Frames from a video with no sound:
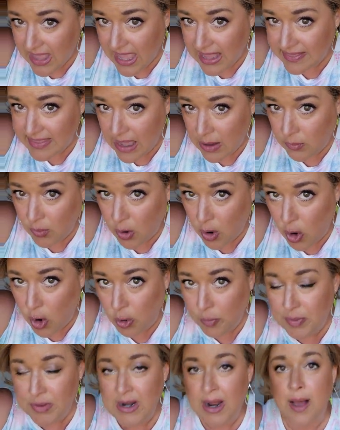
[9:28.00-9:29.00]
and that will
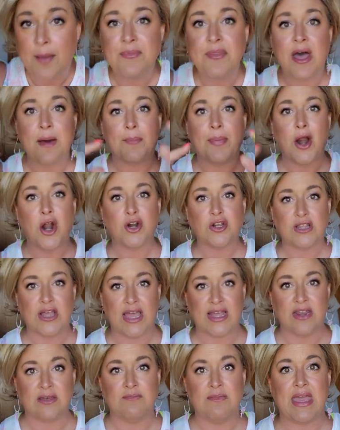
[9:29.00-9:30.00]
open up that part
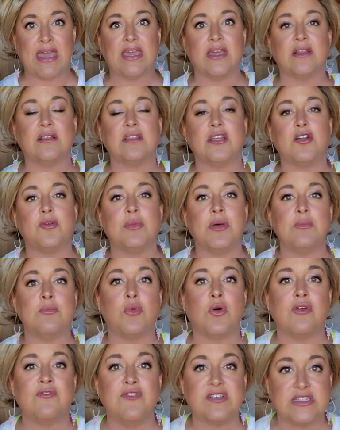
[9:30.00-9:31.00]
line and make it a little bit
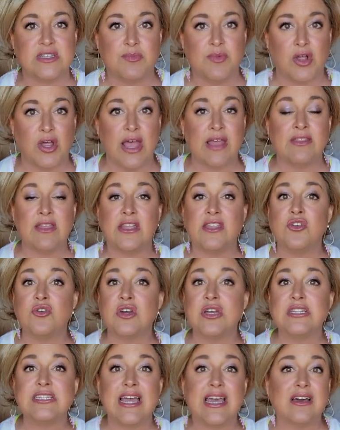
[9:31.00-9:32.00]
more visible. And then you
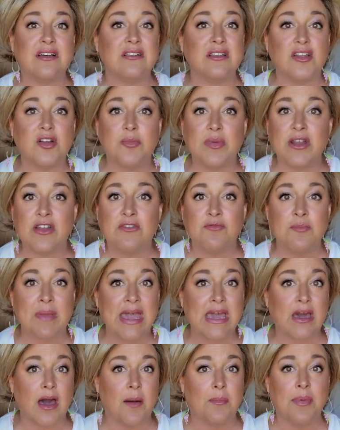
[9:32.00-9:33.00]
can take a little bit of
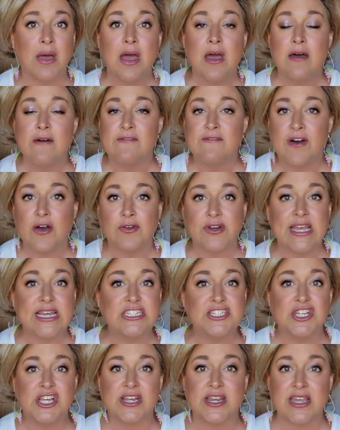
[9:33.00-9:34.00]
makeup,
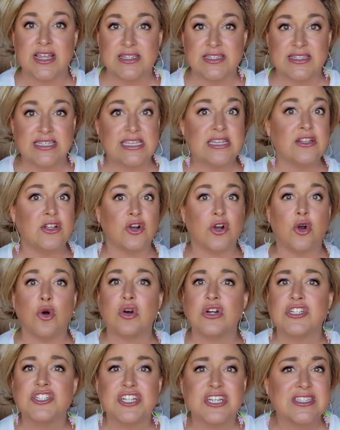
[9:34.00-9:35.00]
foundation, concealer,
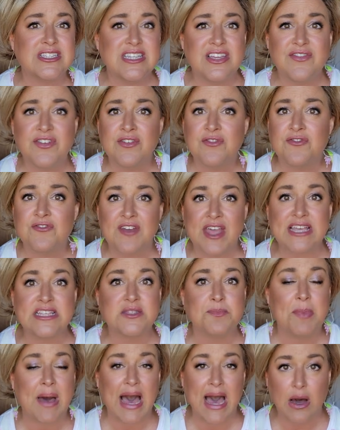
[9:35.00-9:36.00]
or just even
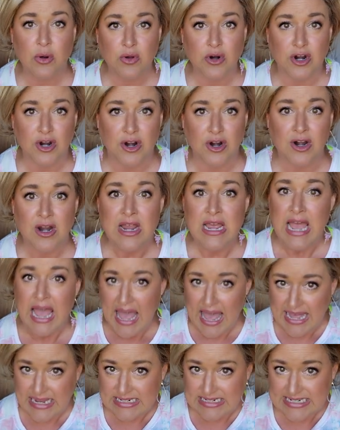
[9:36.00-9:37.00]
face powder
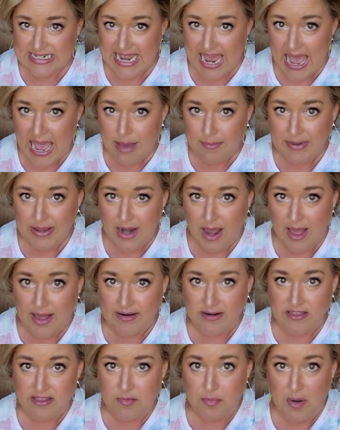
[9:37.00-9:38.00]
and dab it
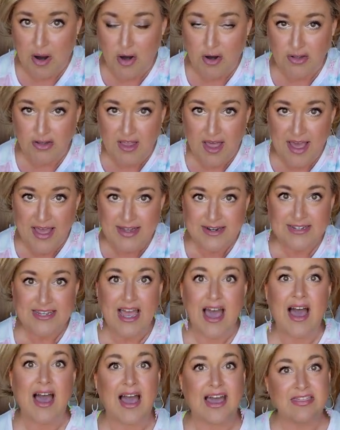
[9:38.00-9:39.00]
onto the part line
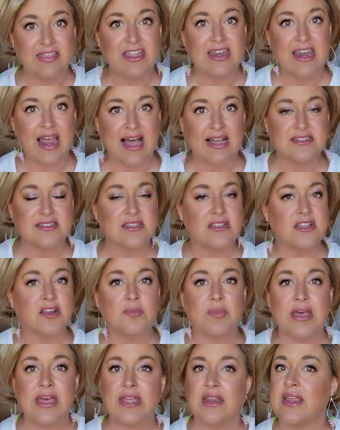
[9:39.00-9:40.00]
to hide the knots a
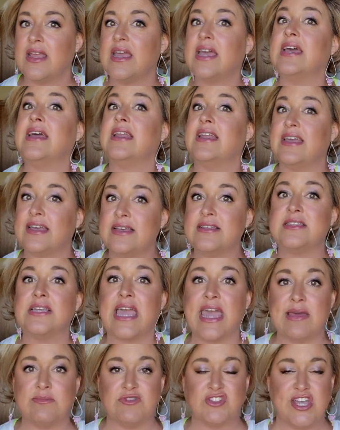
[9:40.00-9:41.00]
little bit. It is a
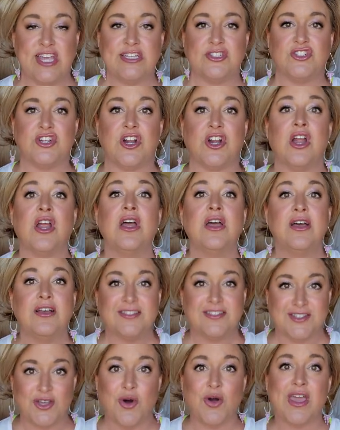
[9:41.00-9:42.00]
game changer.
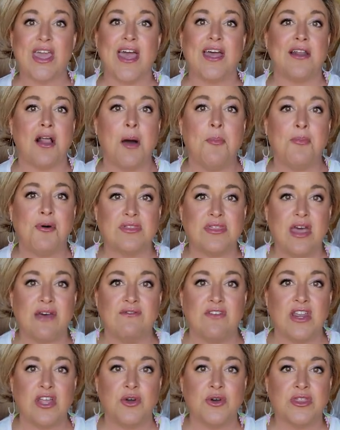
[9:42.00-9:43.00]
So again, I'll put
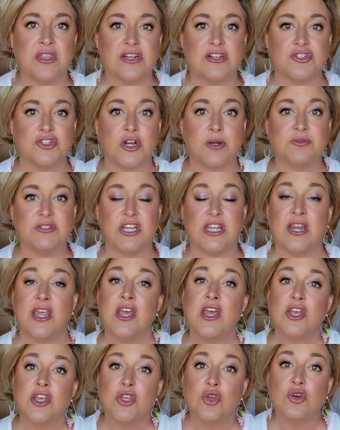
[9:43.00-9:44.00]
that video in the description.
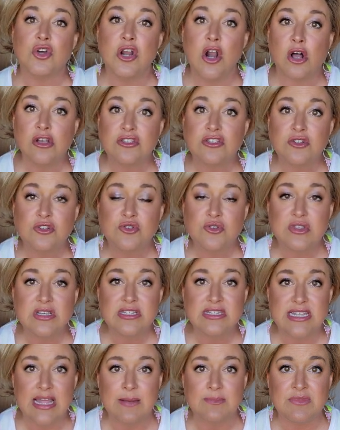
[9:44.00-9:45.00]
You can also do the
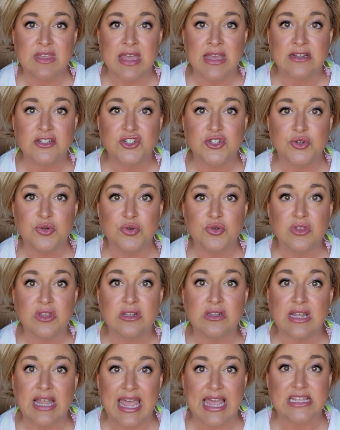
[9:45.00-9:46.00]
same thing to
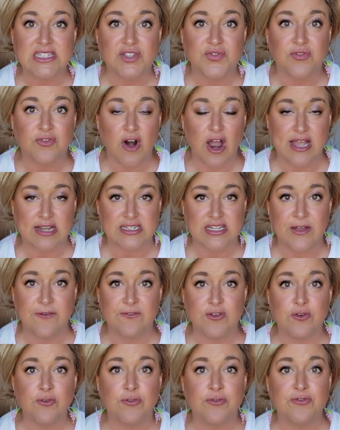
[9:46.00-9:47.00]
the lace front.
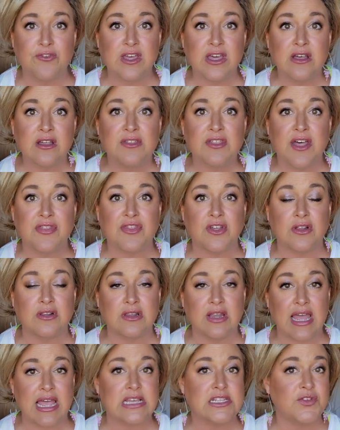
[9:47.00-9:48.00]
If you feel that the
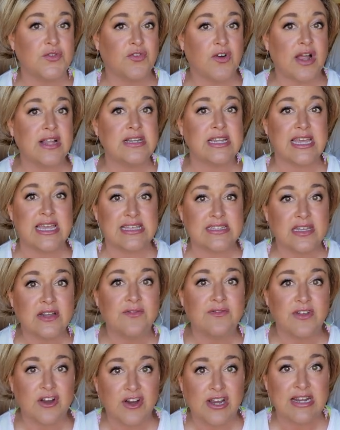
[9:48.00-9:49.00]
lace front
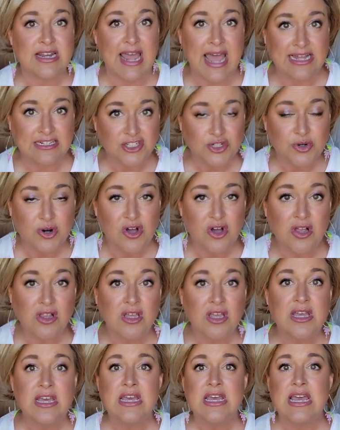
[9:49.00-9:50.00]
isn't very
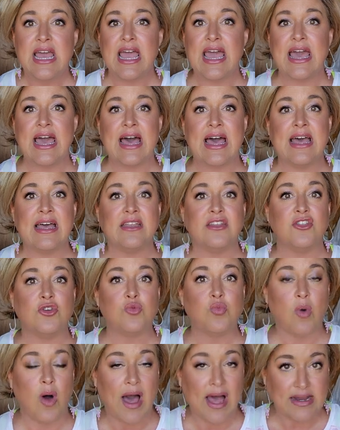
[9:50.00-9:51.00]
natural and
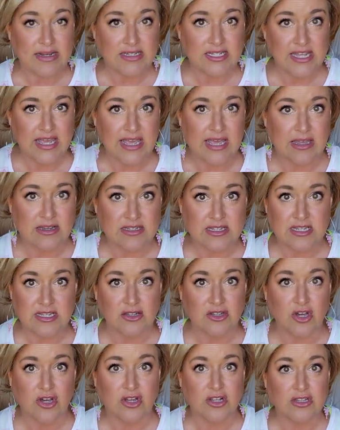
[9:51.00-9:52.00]
you want it
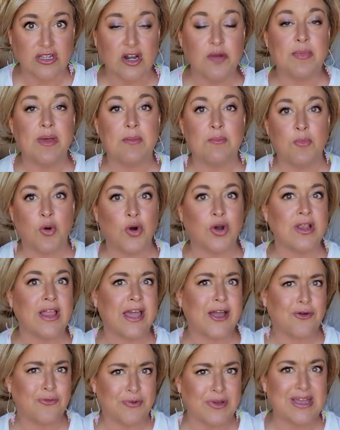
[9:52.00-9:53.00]
to look a little bit more
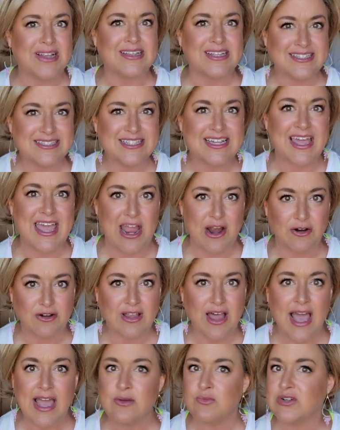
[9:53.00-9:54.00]
like a realistic
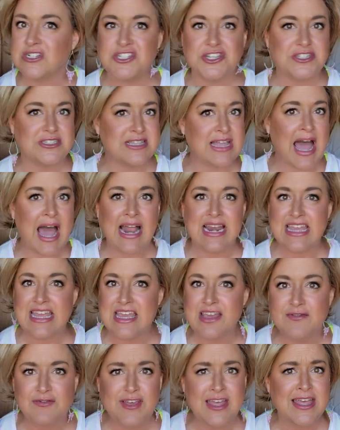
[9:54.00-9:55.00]
hairline, which is not
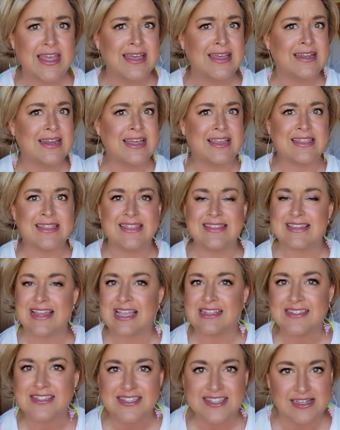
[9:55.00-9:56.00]
even and
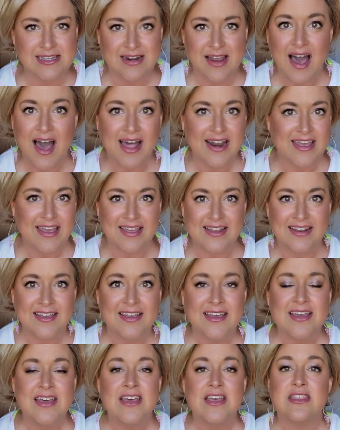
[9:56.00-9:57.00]
densely knotted,
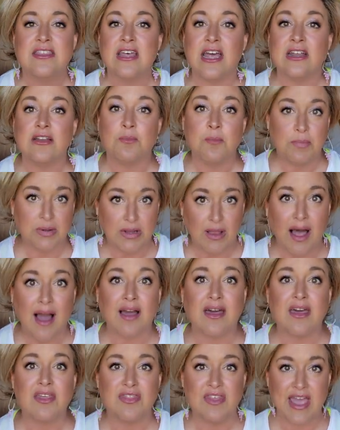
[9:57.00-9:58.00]
then
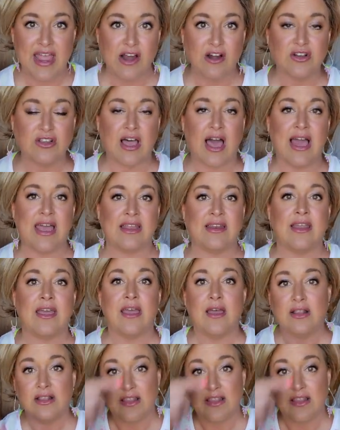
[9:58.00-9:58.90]
pluck the the hairline,